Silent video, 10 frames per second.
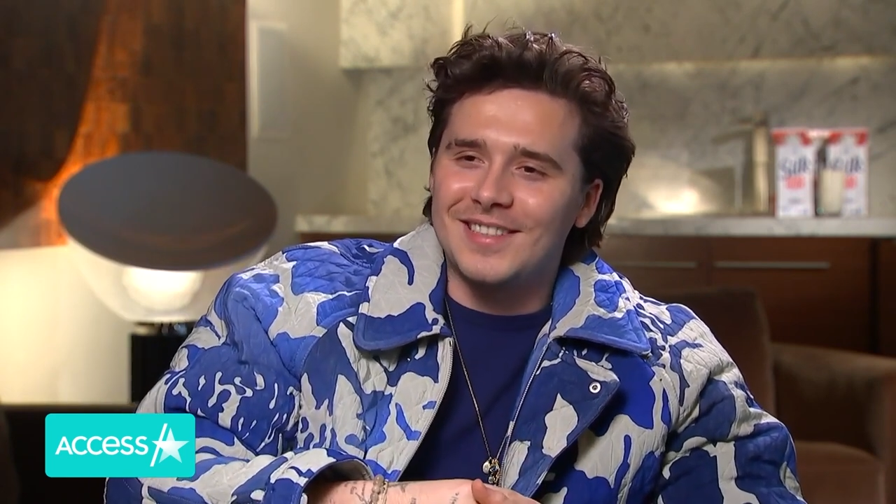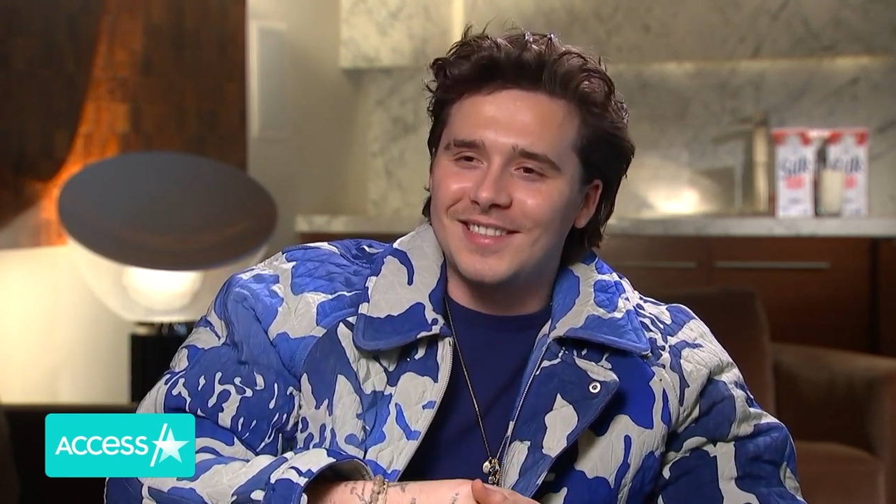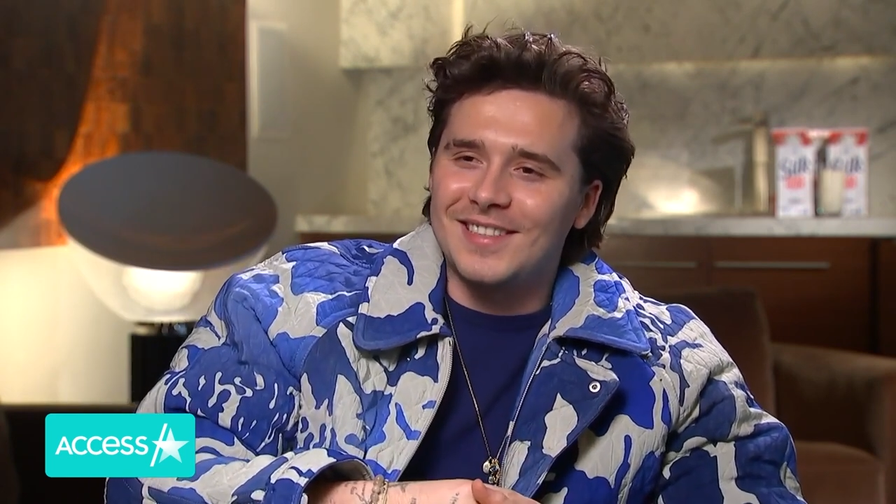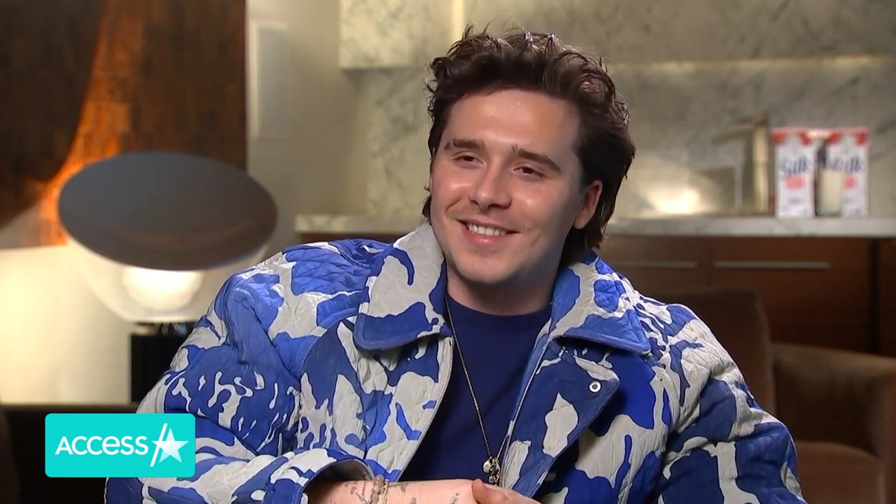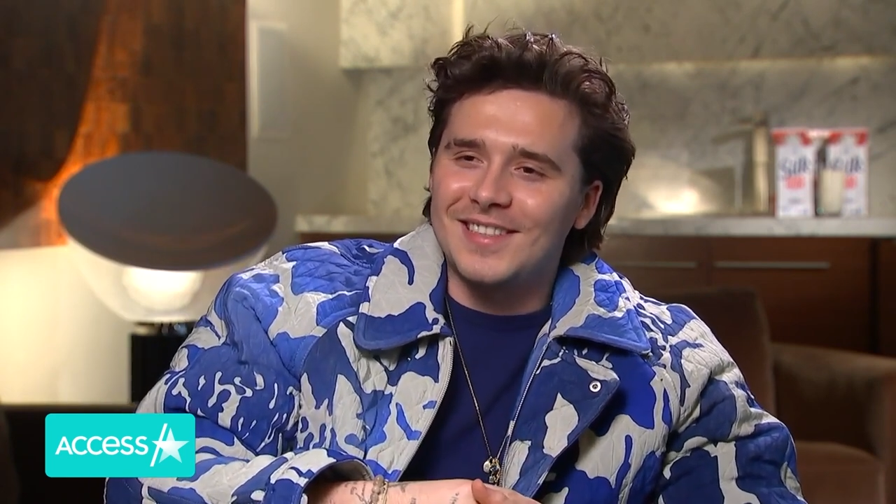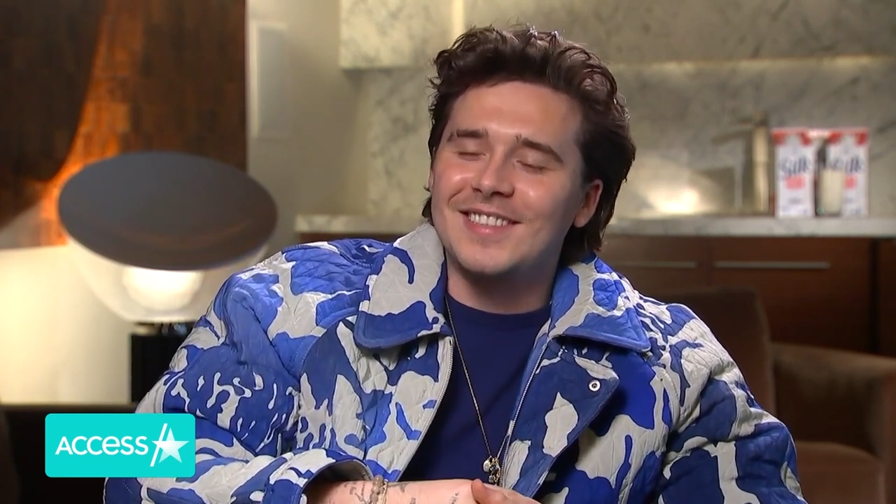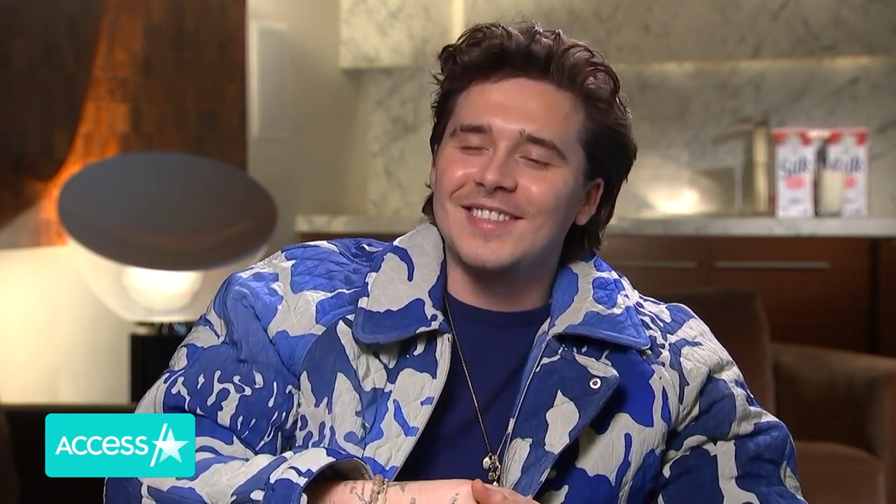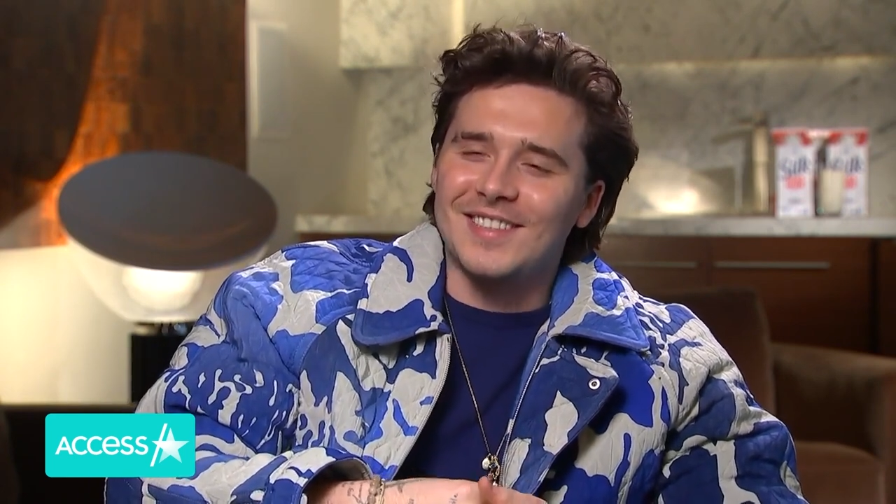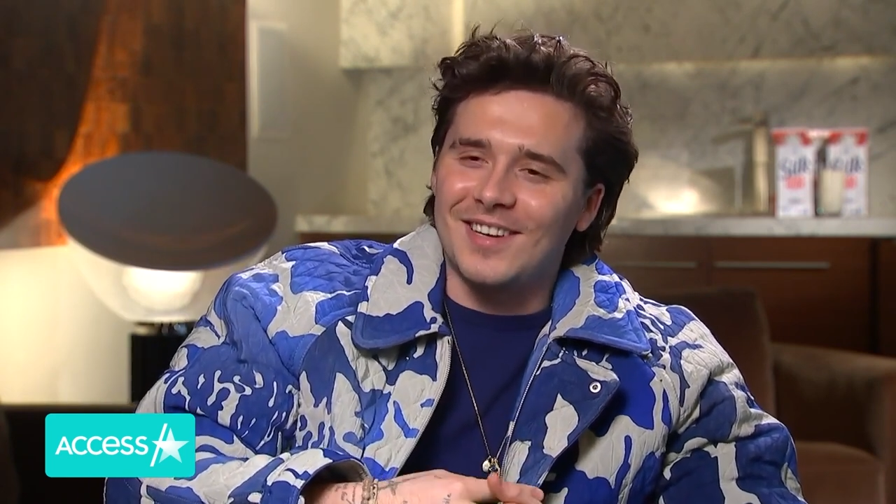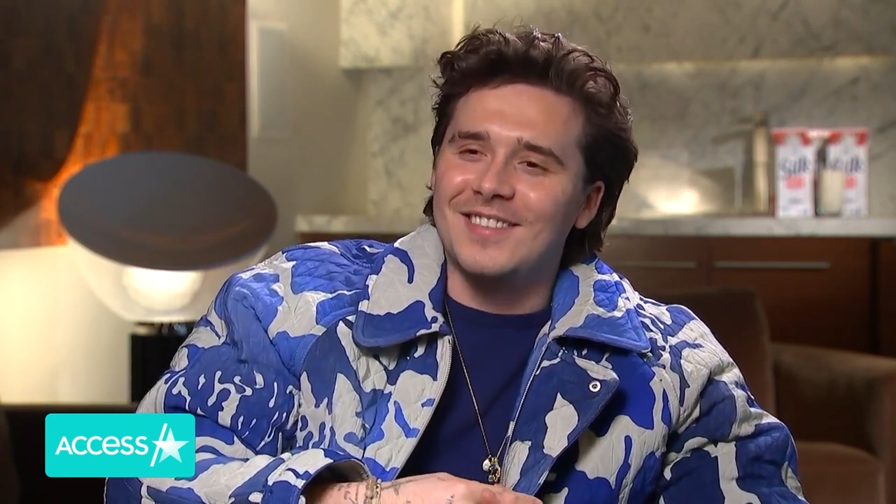That's best.
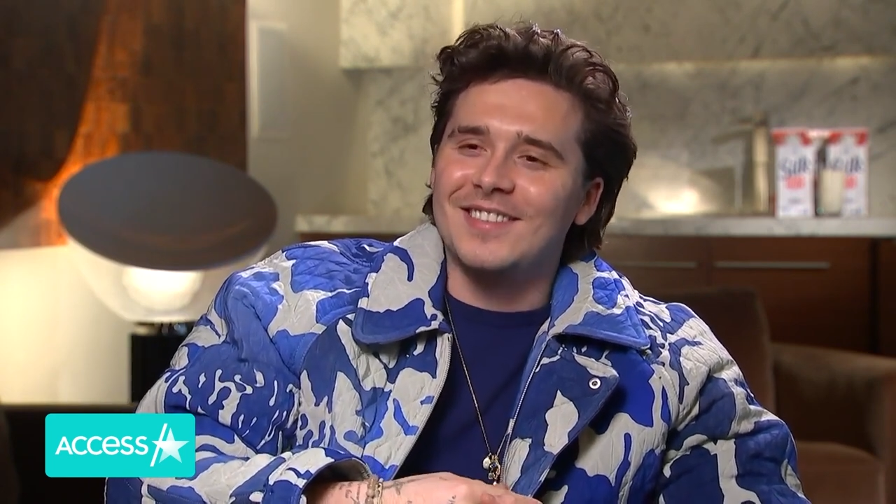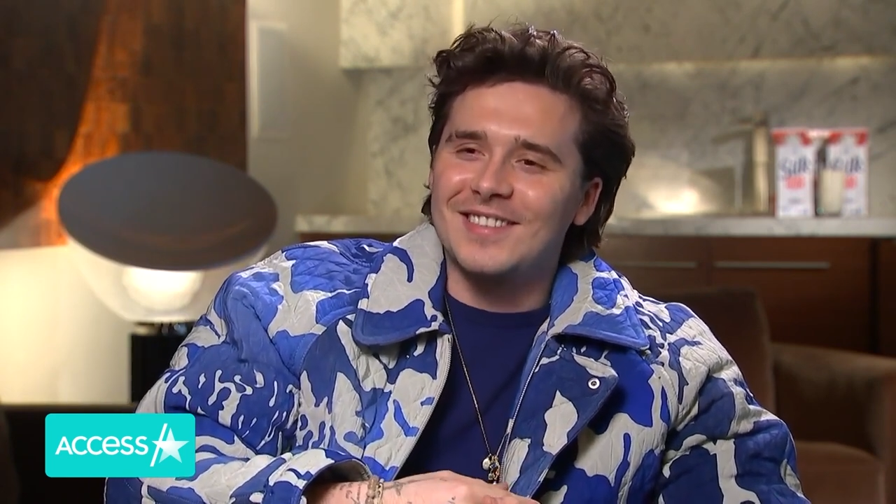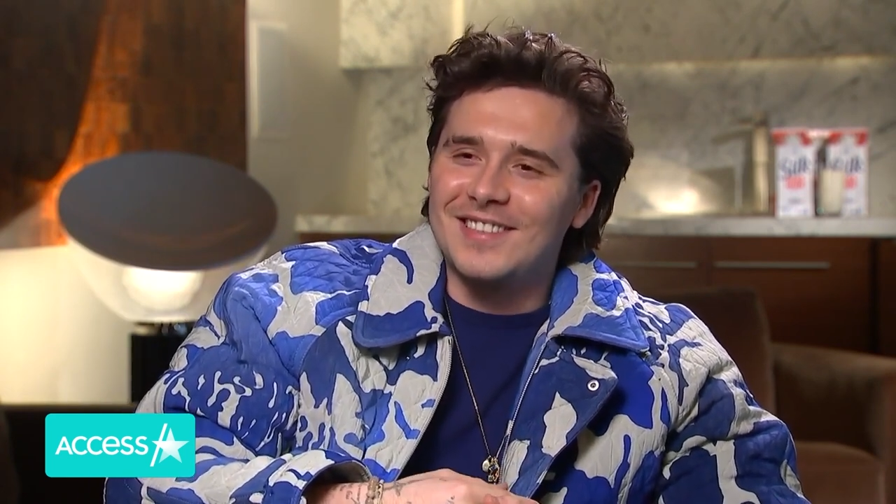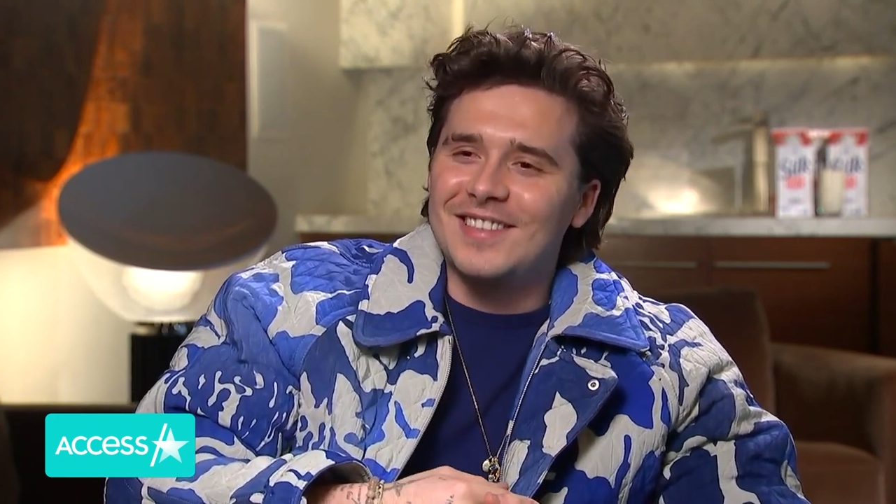That's so, I mean,